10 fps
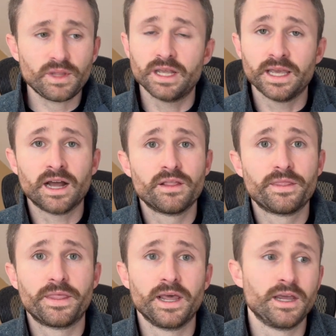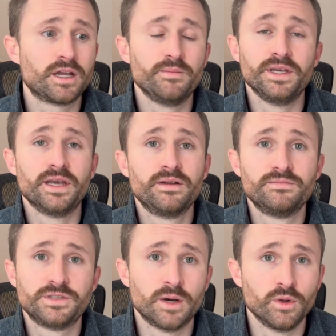yeah, they could be
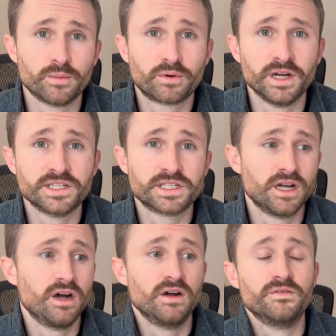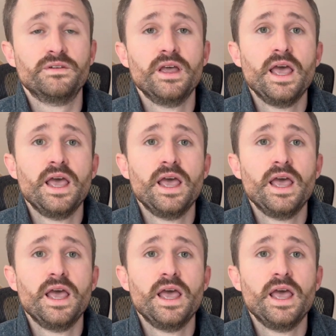double the price of